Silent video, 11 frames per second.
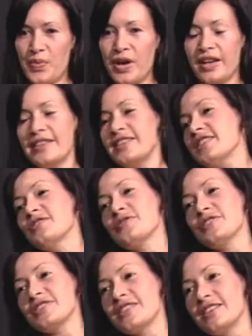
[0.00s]
Well, I think the
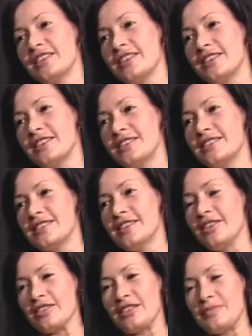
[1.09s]
first thing is it
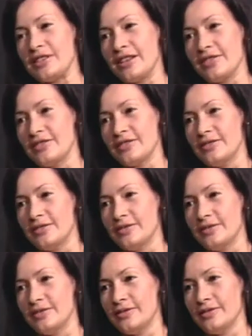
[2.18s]
all comes down
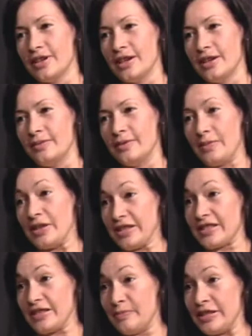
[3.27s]
to. Uh, I mean,
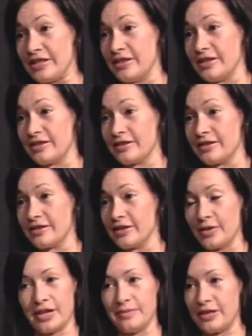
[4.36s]
this is a business, right.
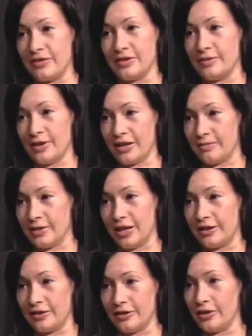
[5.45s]
so it comes down to the bottom
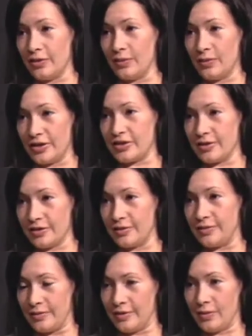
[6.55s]
line. You know, what is
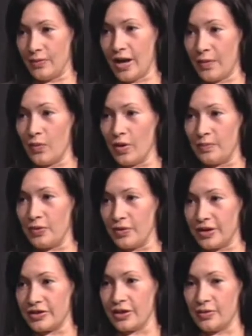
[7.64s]
our? At what
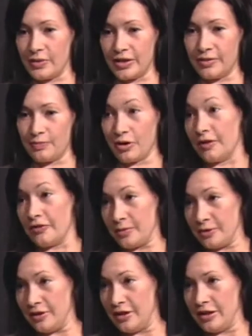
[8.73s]
point are we
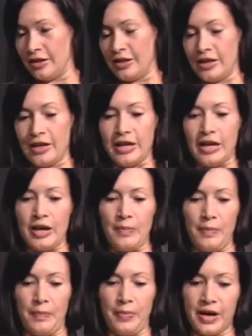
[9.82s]
profitable? Right.
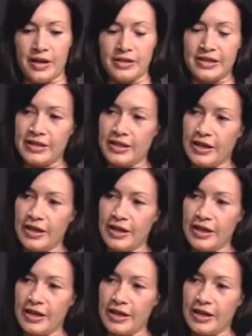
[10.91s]
But